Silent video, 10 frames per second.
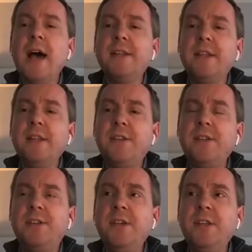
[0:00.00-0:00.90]
And
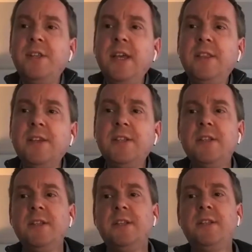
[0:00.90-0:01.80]
do you think
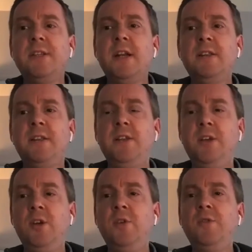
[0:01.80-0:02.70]
there's
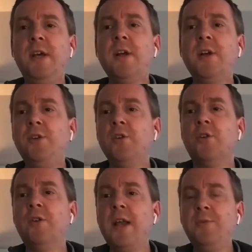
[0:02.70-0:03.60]
anything you did on
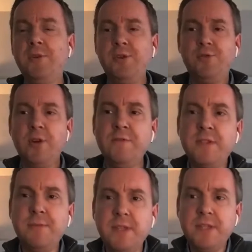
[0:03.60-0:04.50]
your end which
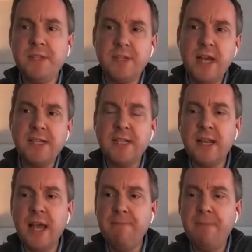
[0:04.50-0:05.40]
drove some of the success of
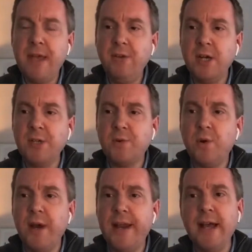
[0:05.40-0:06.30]
the campaign? You guys were
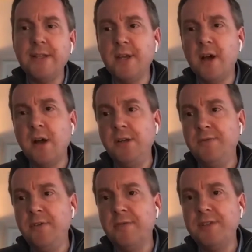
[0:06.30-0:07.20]
quite hands-on.
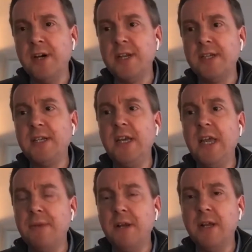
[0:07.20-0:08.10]
You've obviously got a
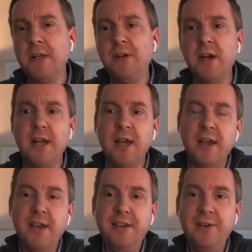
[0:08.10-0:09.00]
team and you kind of
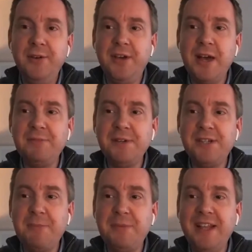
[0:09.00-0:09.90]
you kept
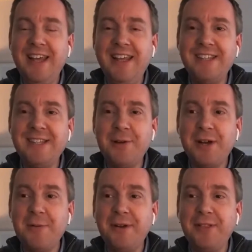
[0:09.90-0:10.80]
on top of the leads as they
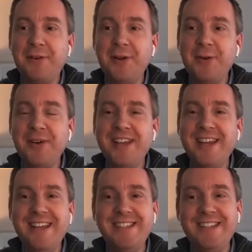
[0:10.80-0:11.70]
were coming through.
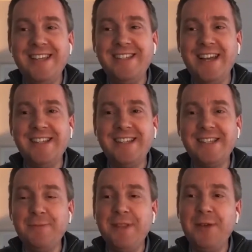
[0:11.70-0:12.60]
Is
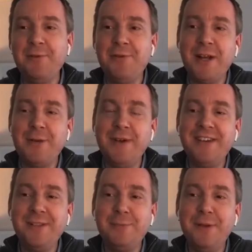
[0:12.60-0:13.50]
that something you would
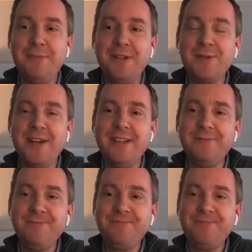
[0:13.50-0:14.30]
recommend to other people as well?